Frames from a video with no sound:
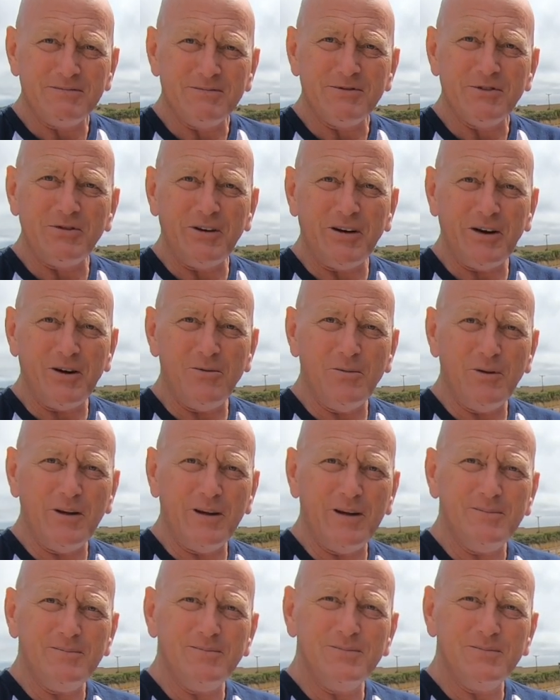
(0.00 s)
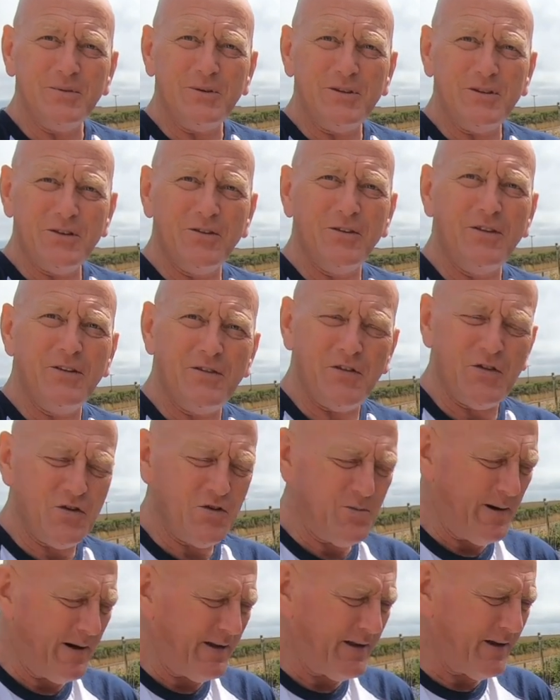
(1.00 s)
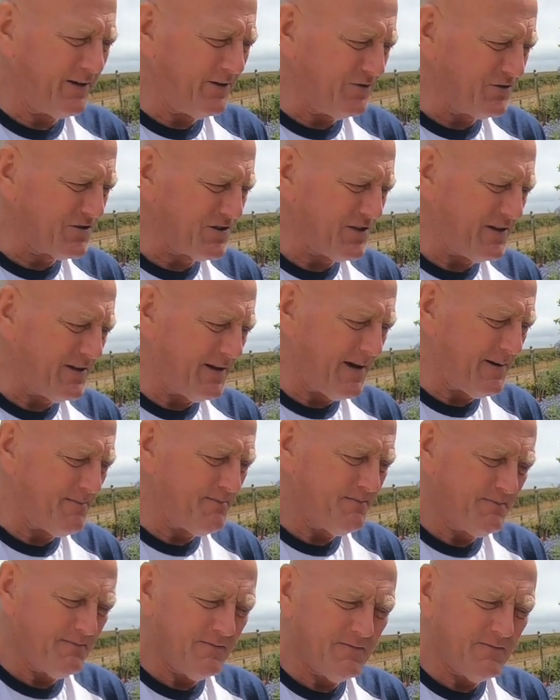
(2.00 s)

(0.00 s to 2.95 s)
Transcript: Couldn't get on with it. Mm. We've done a review about that. You'll see them